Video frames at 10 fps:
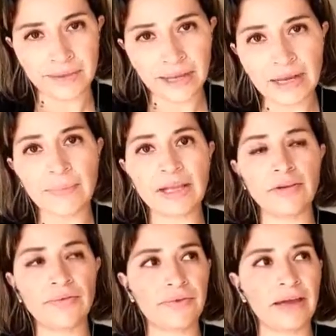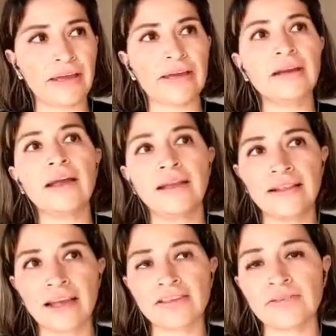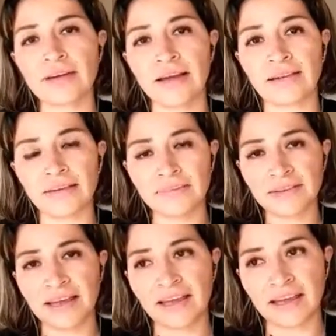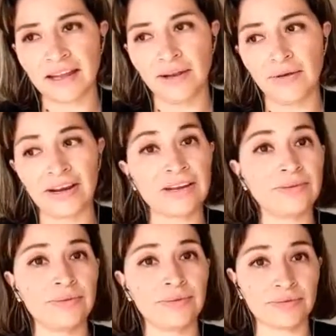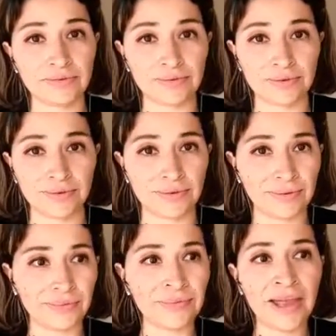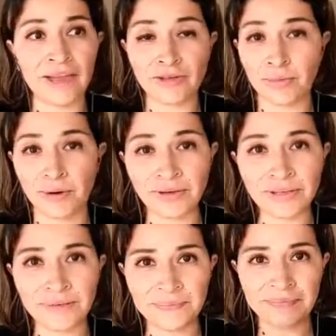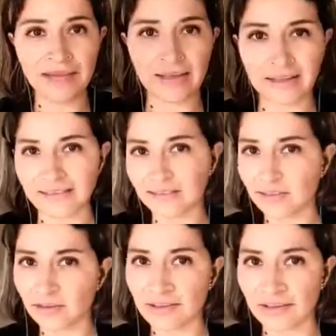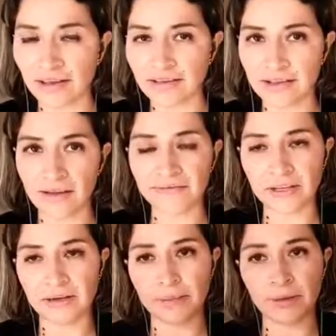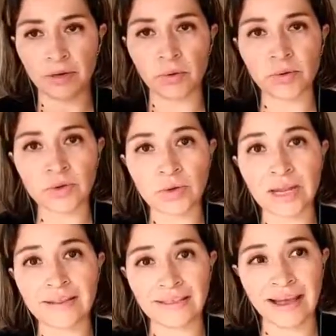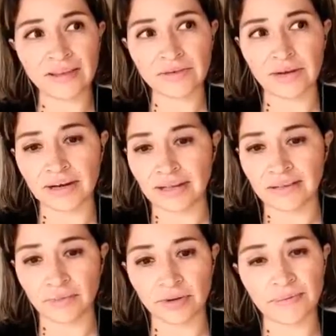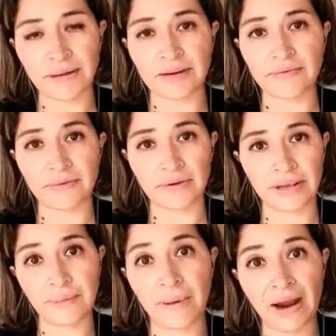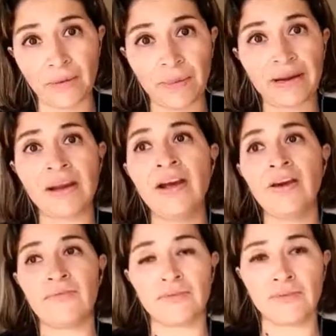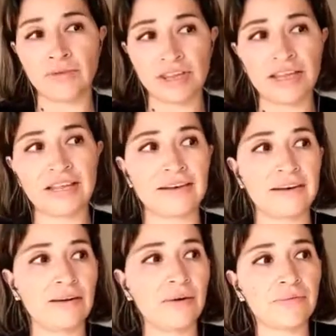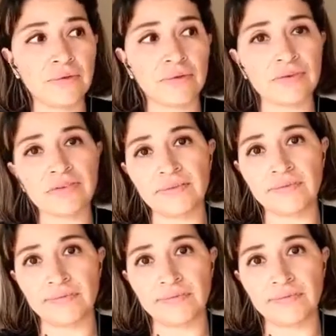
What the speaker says: in event of fire, natural items take longer to burn. And that's just a safety precaution. Natural is much better for the environment, for your children. Of course, if